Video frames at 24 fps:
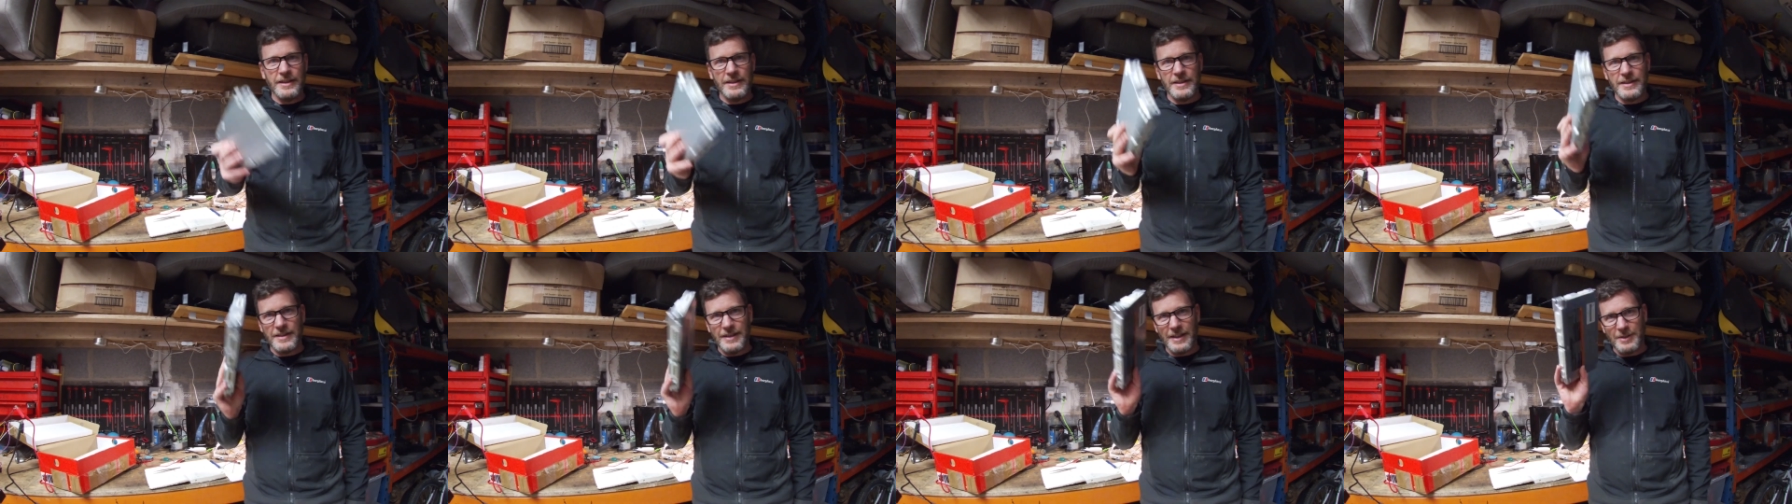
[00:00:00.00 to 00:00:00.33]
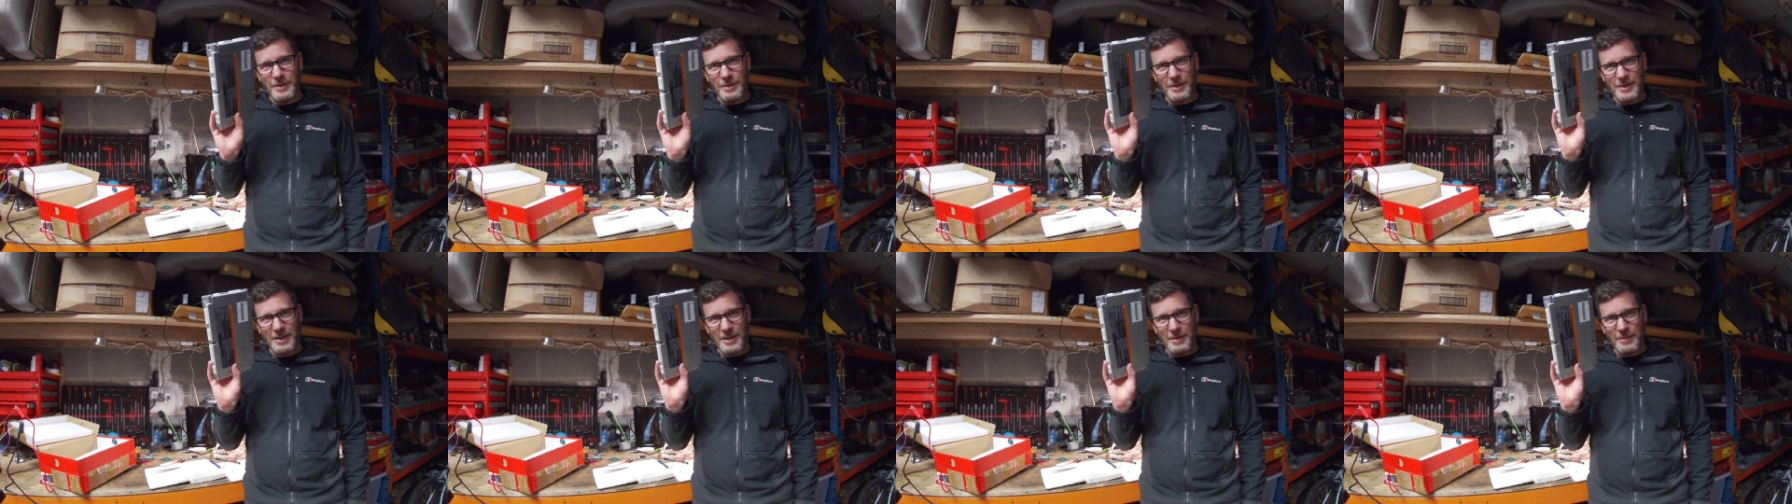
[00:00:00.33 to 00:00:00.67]
So
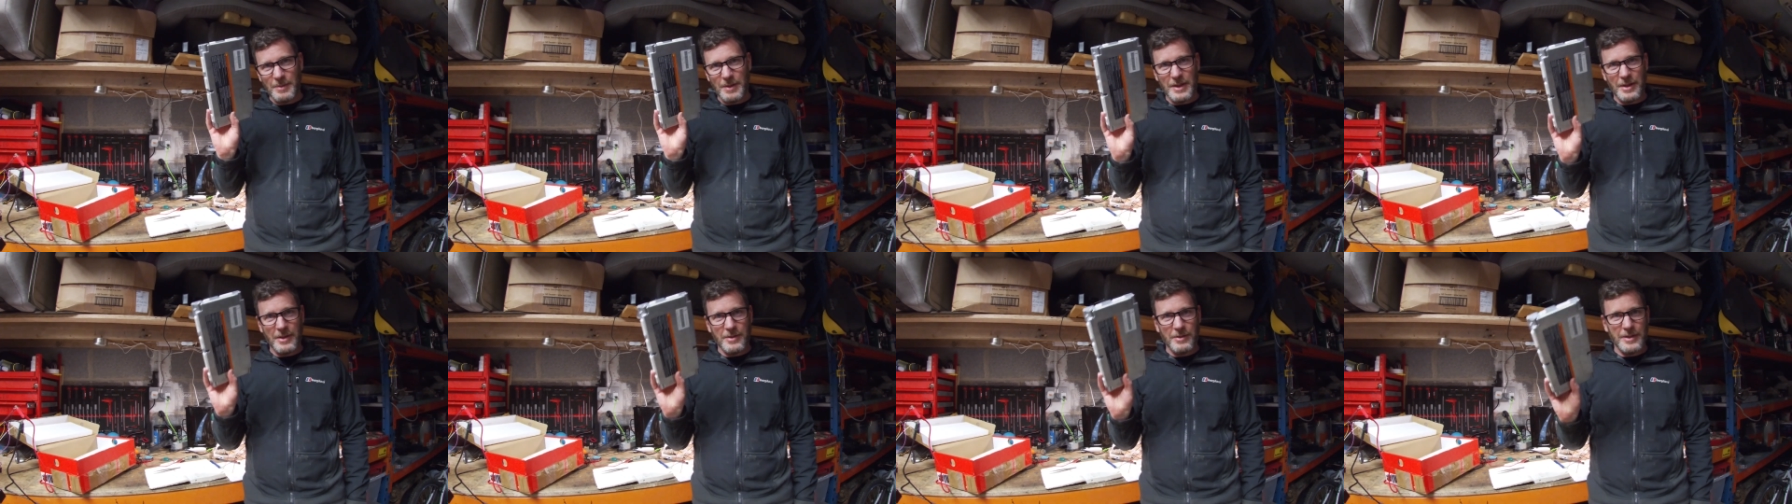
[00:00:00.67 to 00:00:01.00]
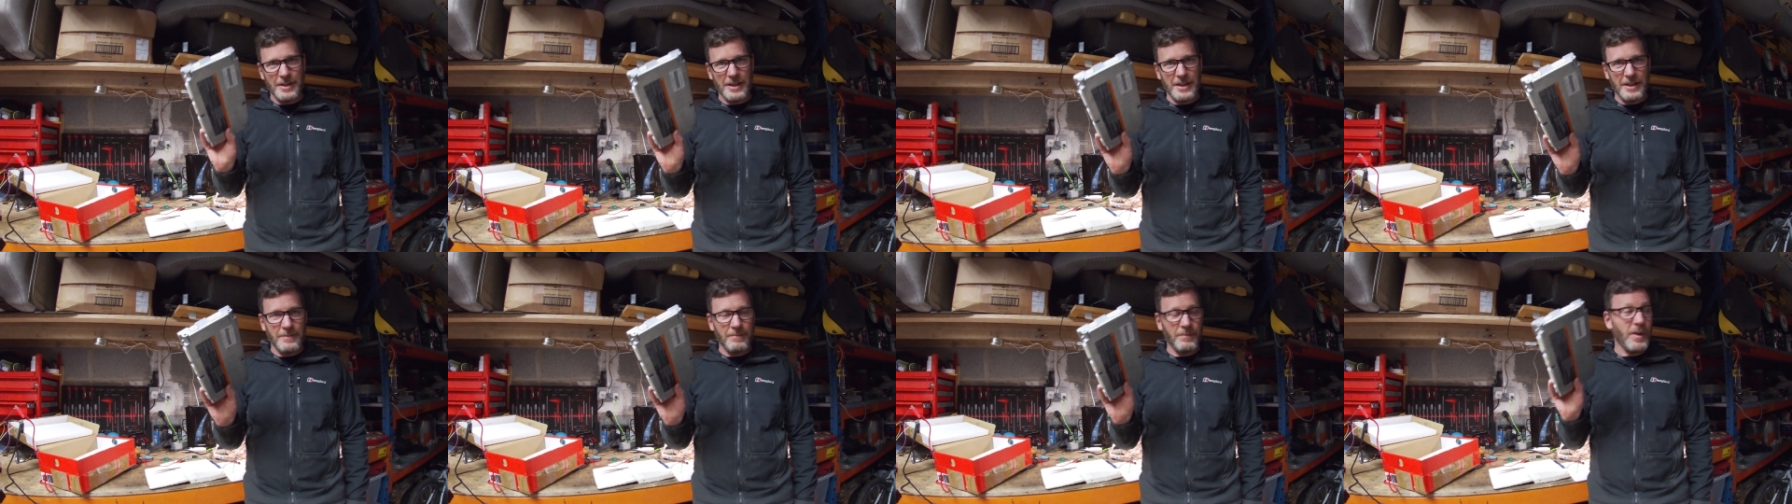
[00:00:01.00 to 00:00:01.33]
that's what's going to be
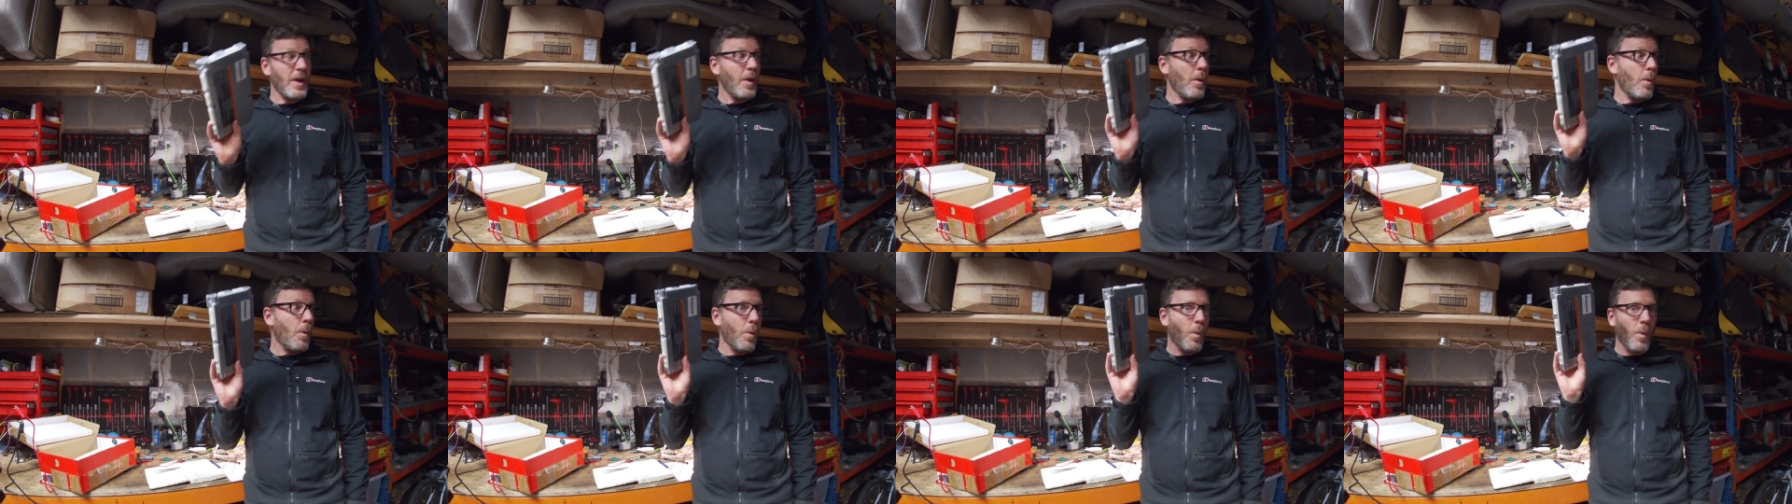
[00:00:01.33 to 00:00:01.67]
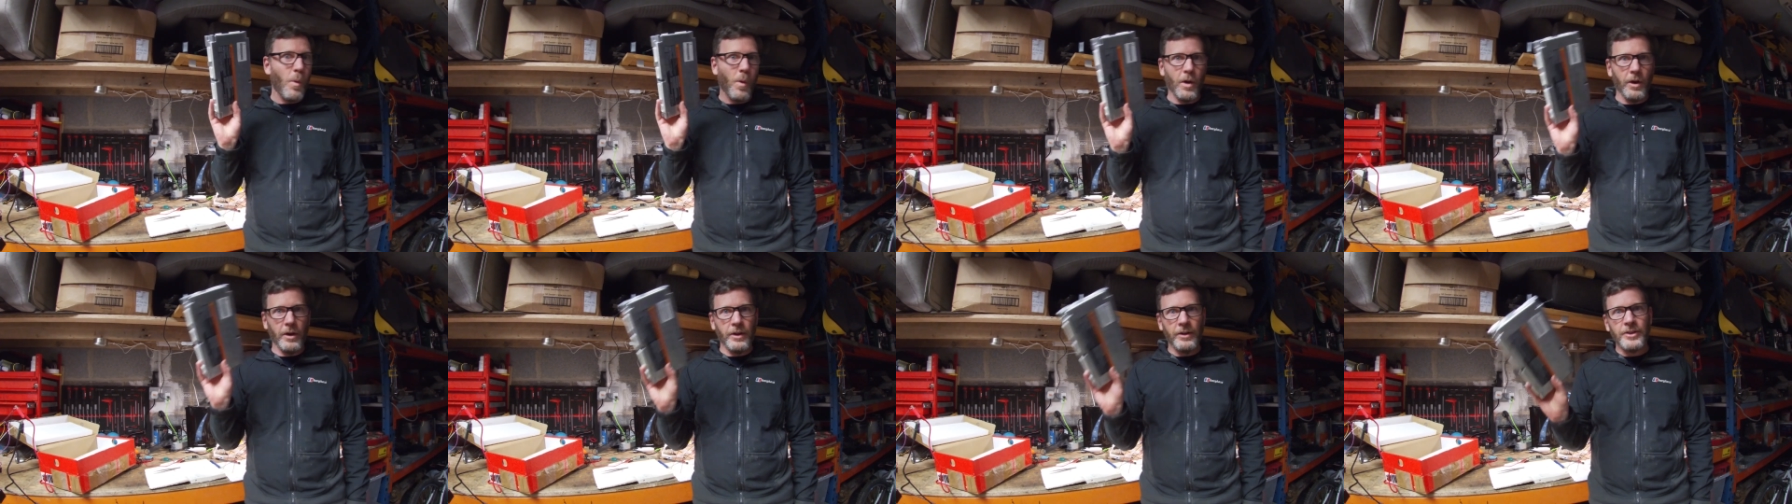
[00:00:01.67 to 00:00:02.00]
going in.
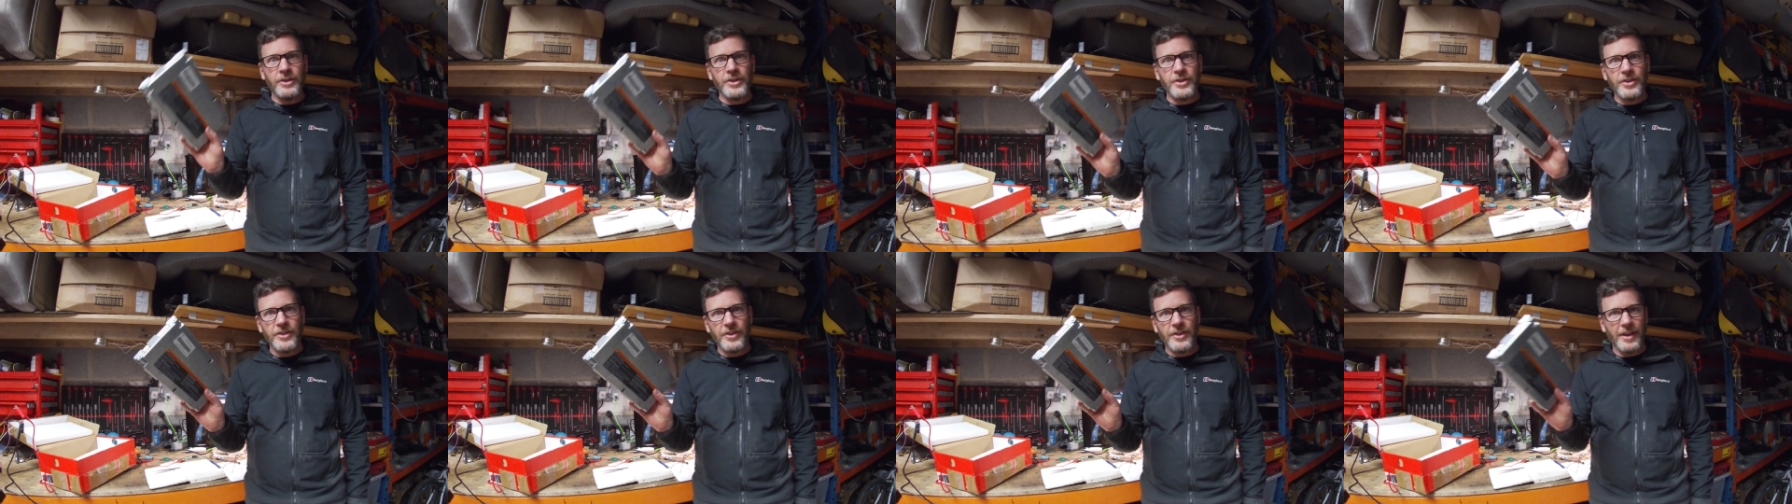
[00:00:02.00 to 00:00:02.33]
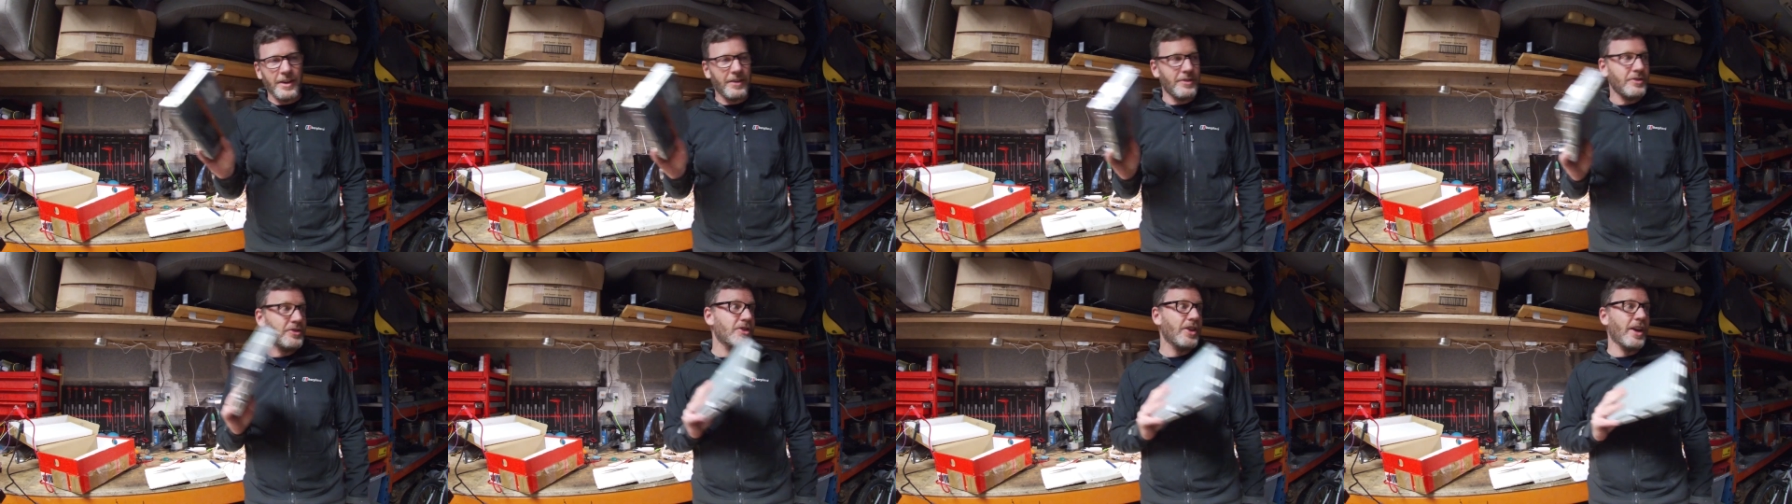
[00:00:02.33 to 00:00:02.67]
Once
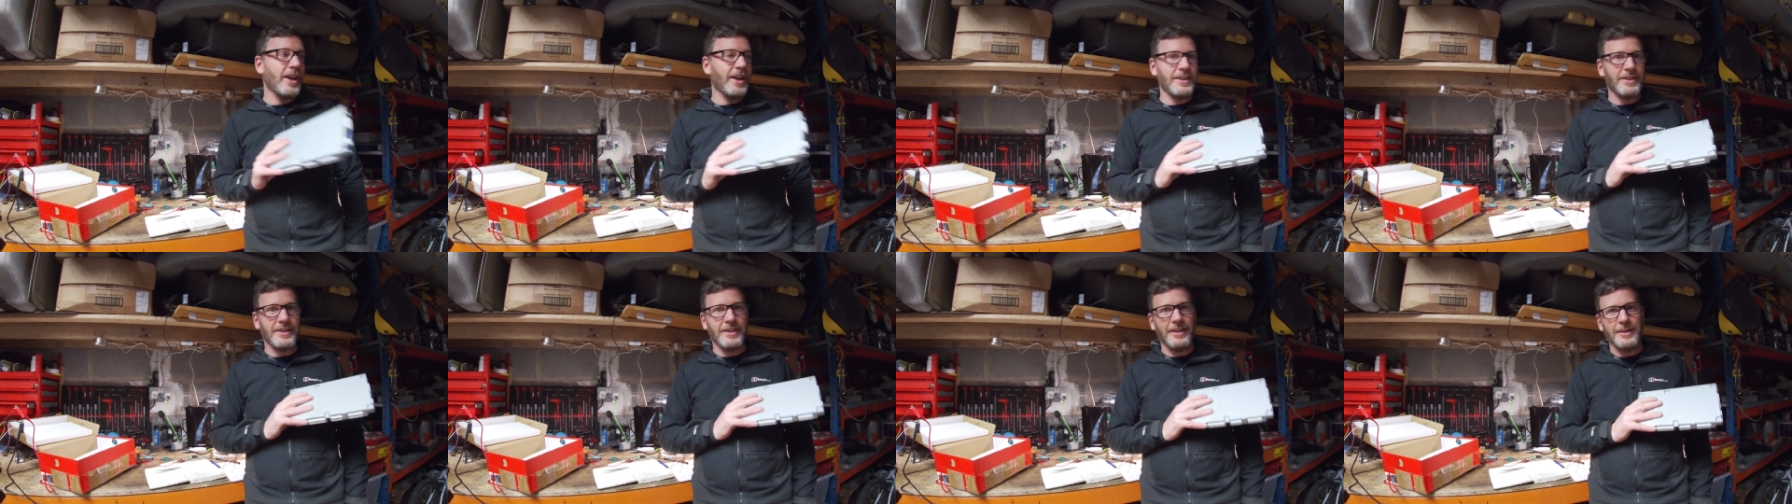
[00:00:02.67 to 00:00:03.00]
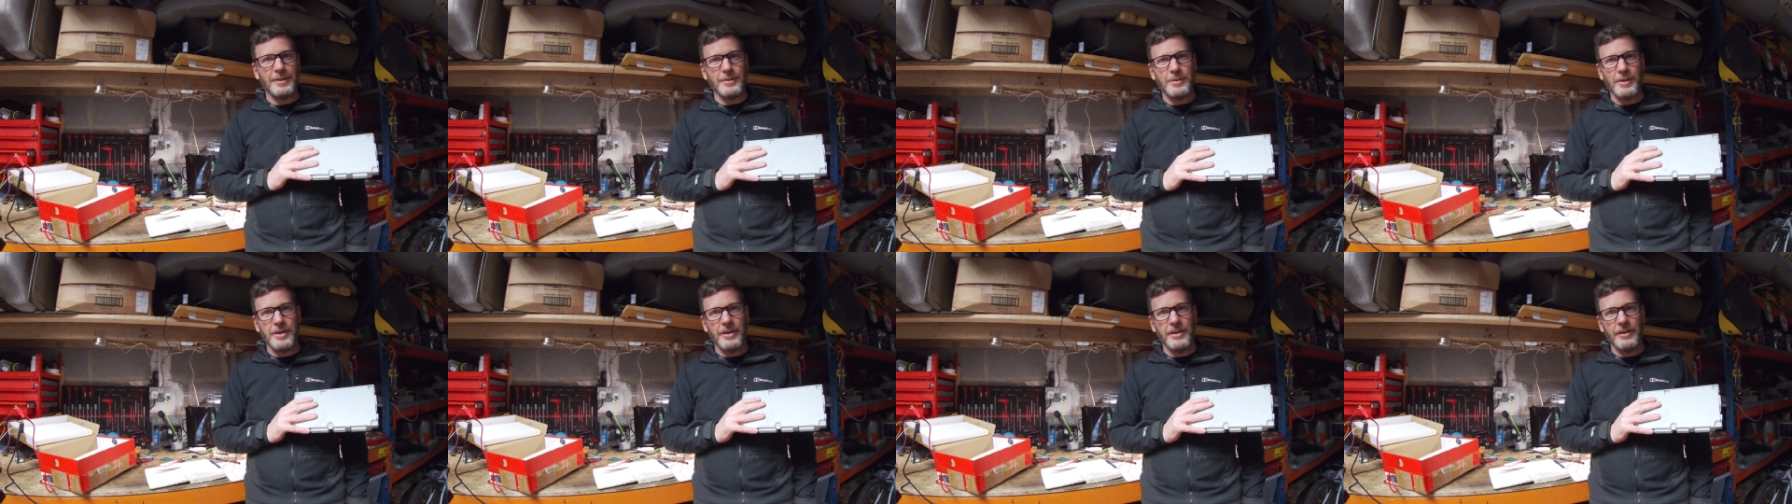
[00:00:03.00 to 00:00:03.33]
I've checked all
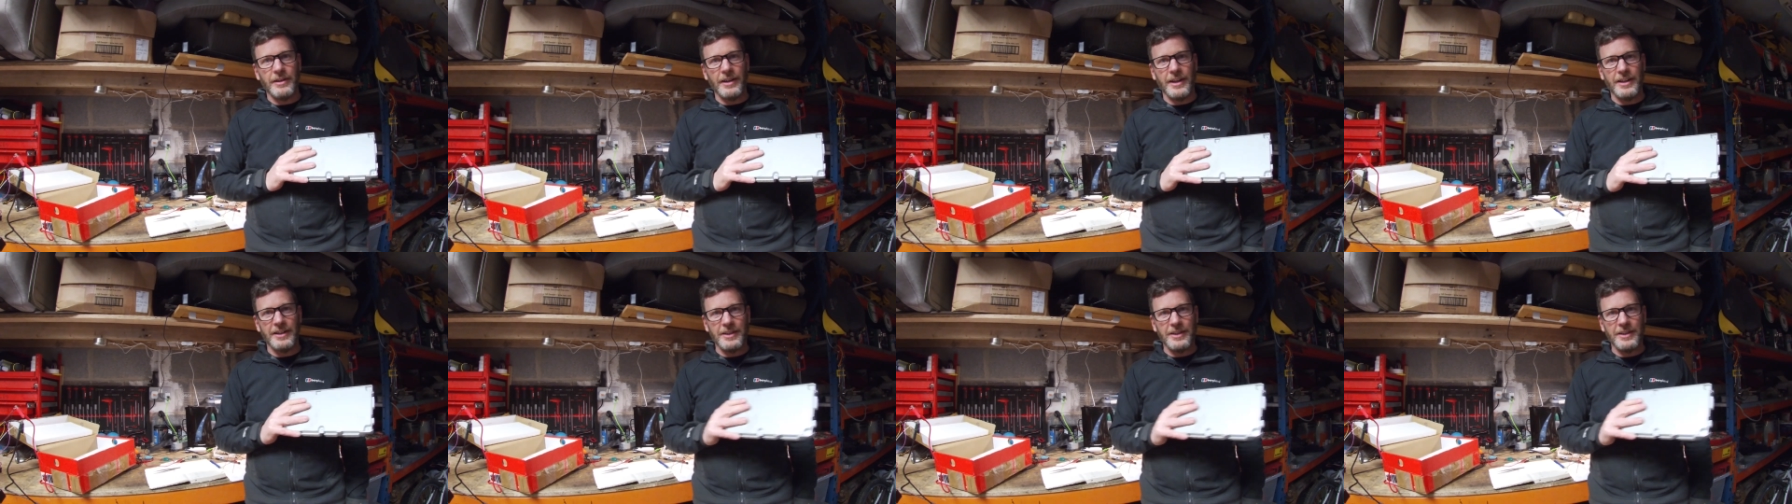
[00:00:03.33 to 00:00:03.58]
the wiring,